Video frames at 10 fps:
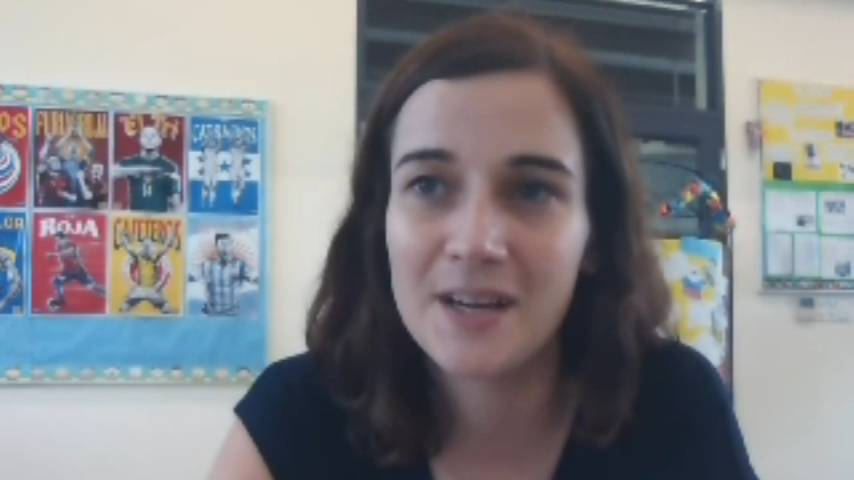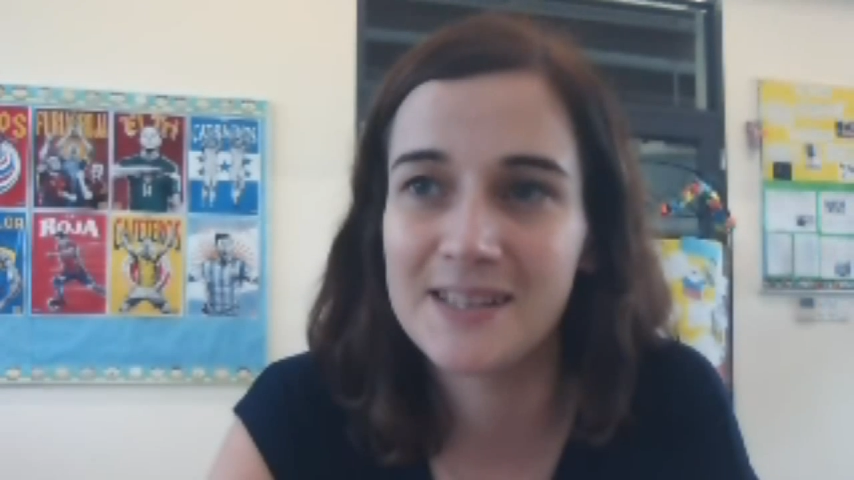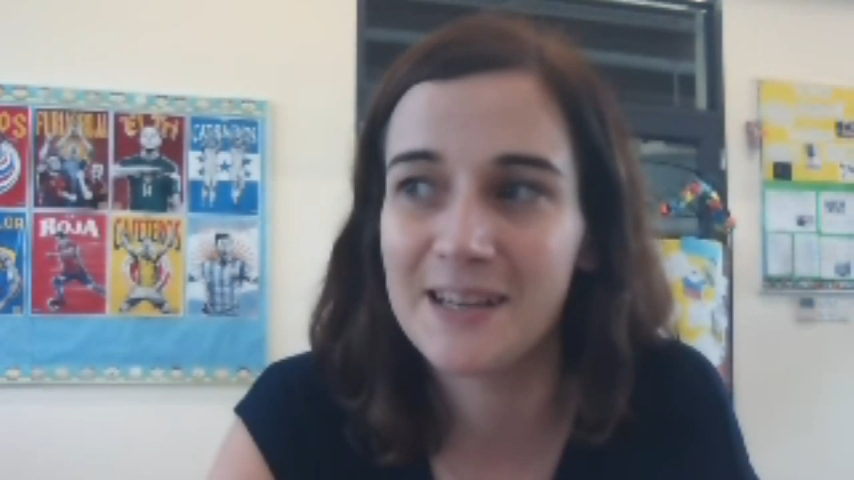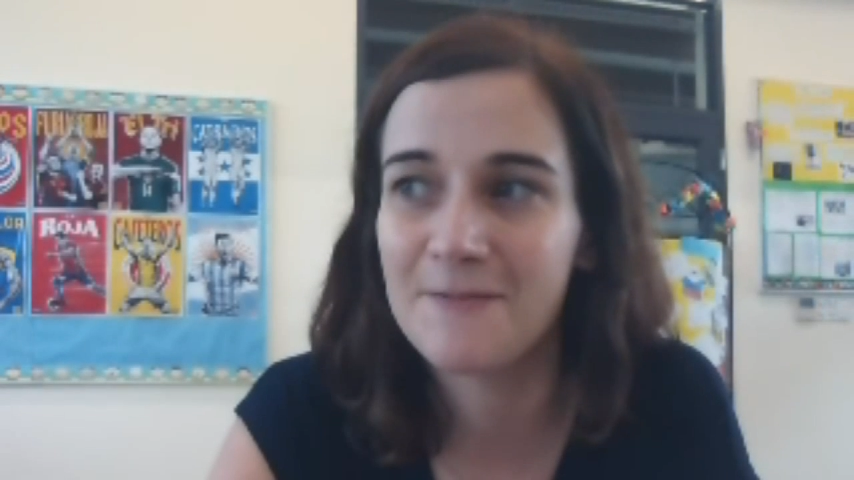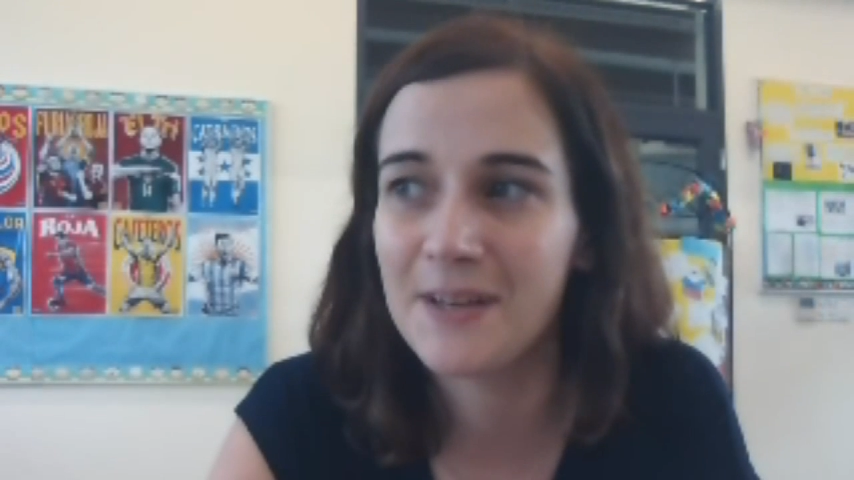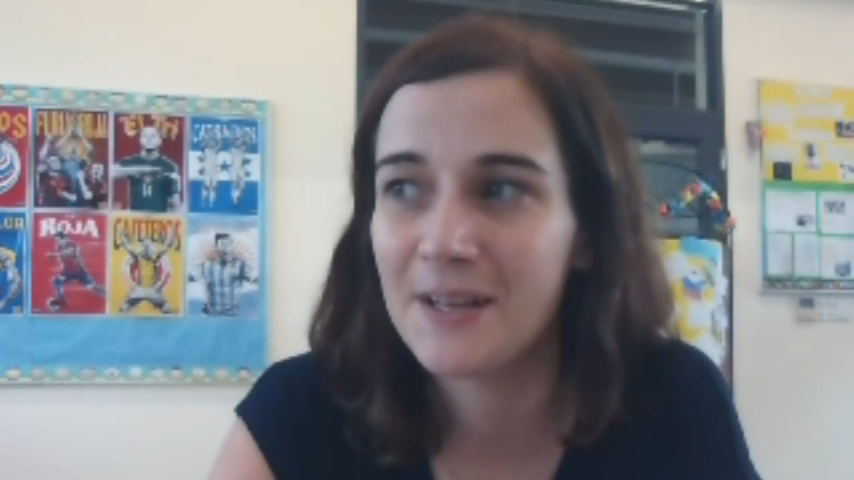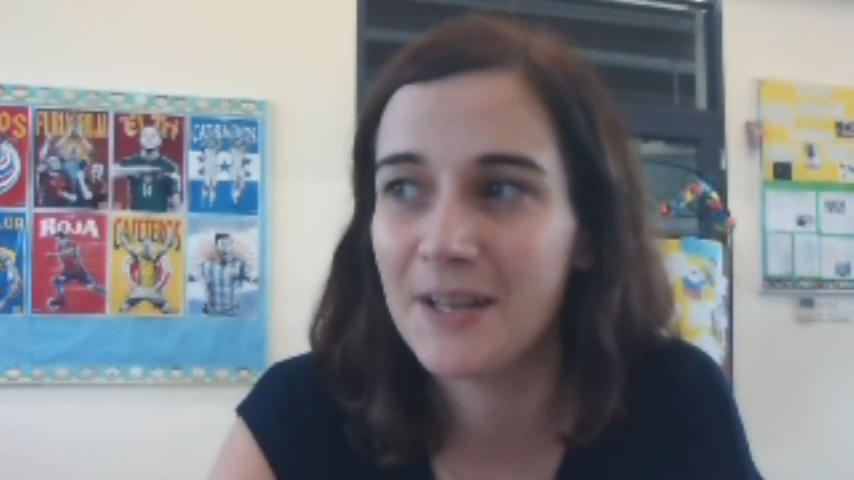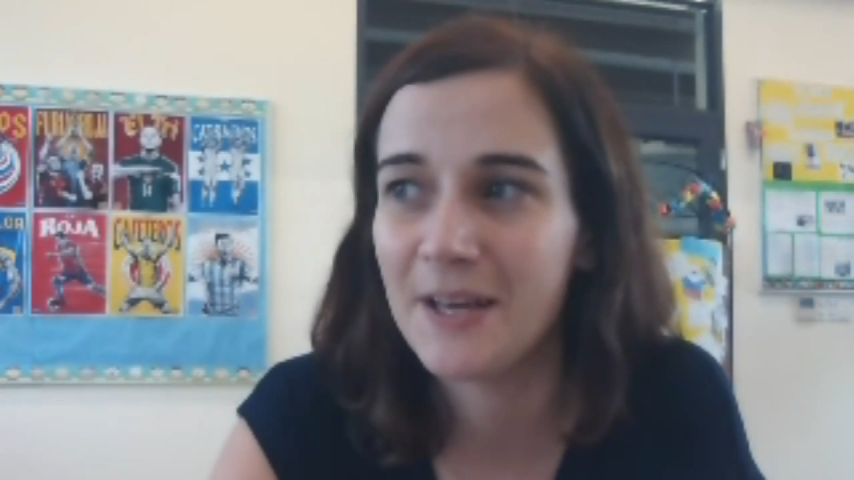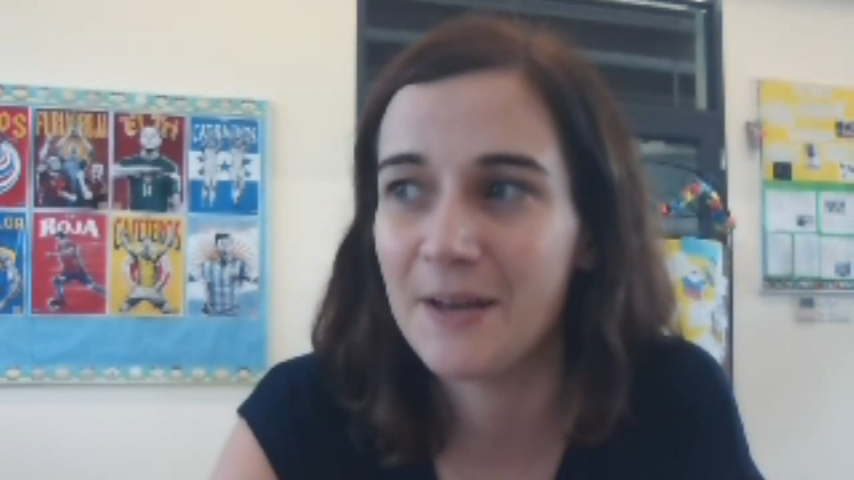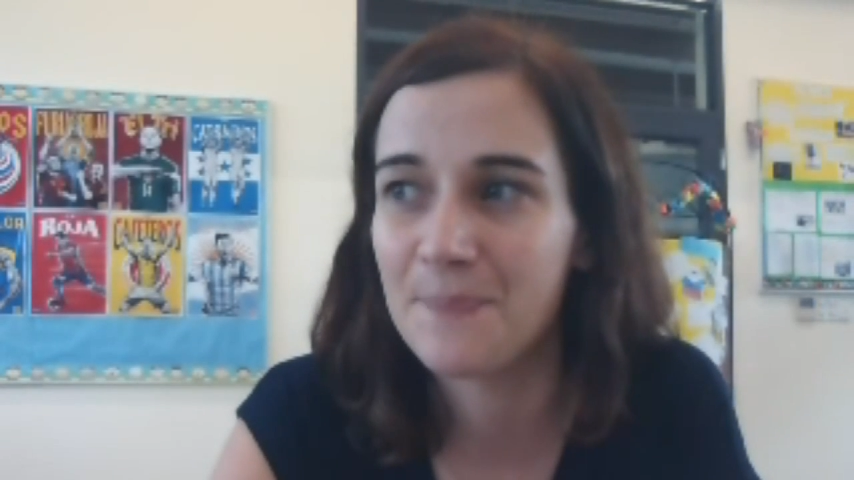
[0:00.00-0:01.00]
because I
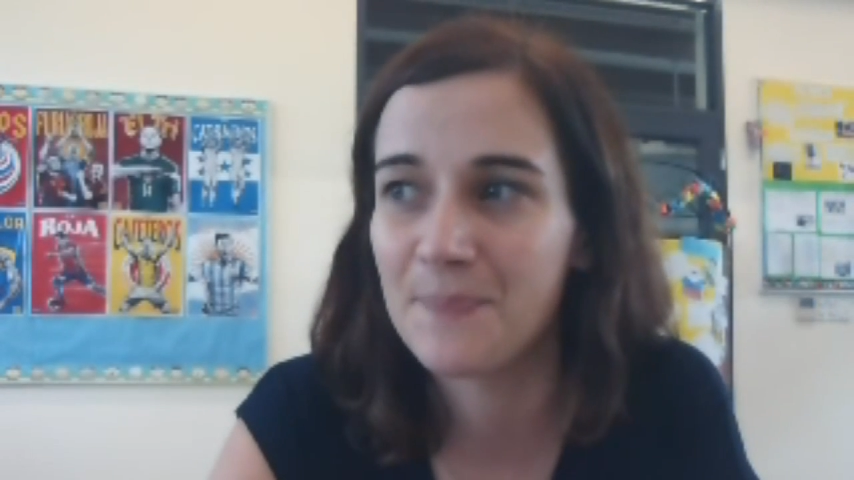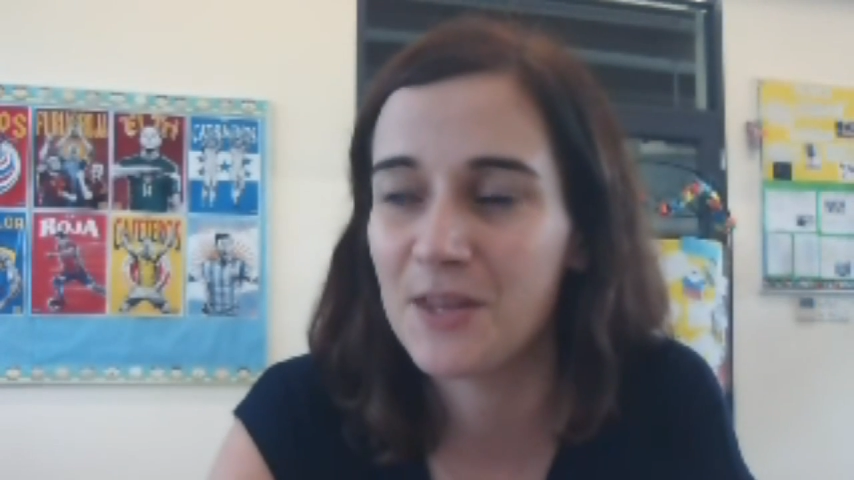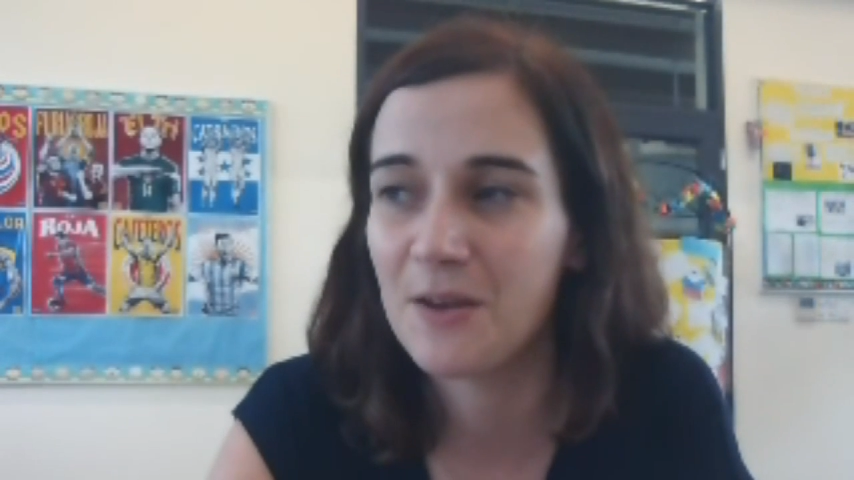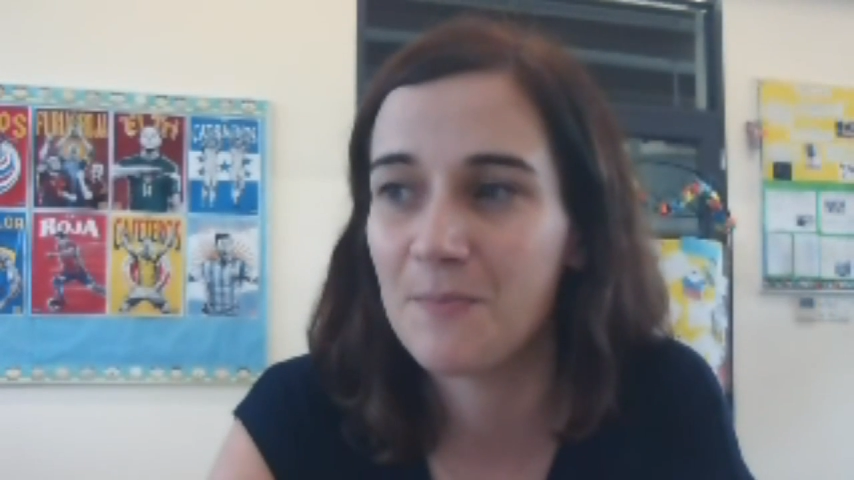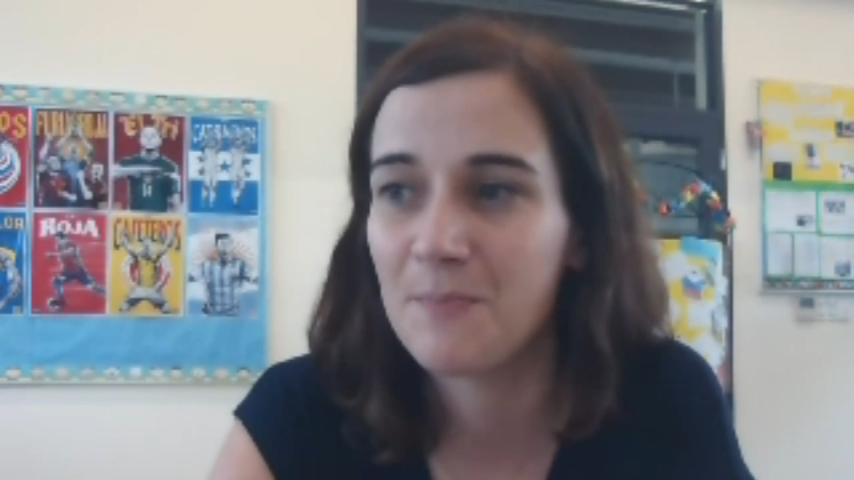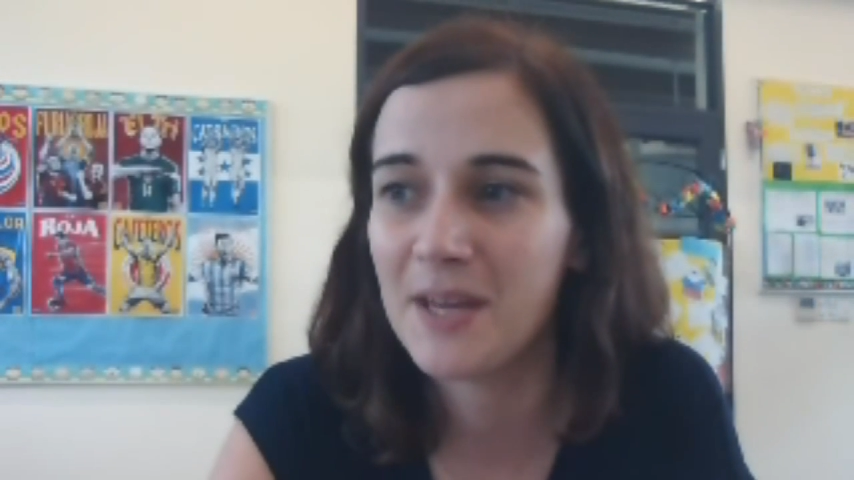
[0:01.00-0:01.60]
feel the